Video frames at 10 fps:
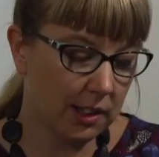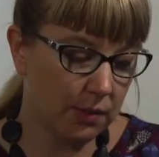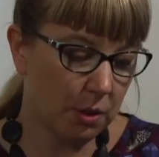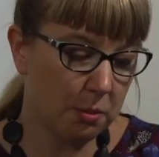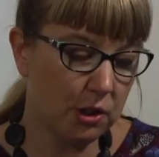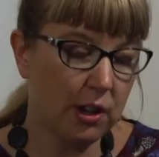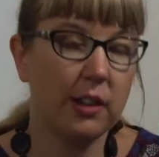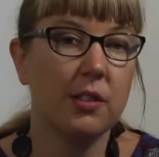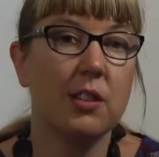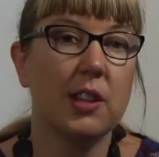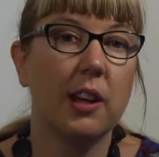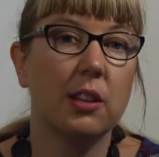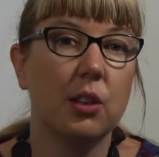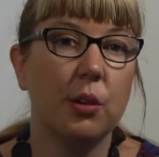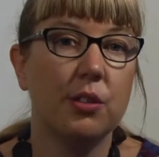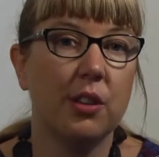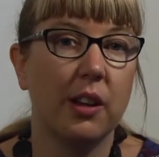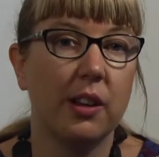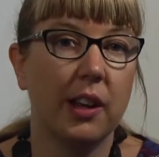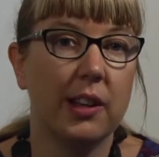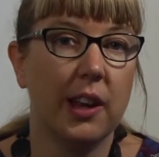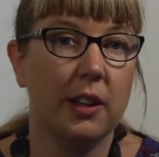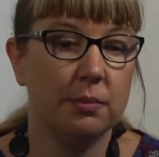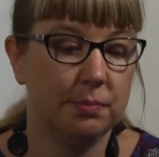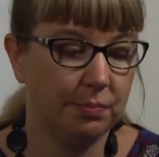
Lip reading: give them a chance to get closer again.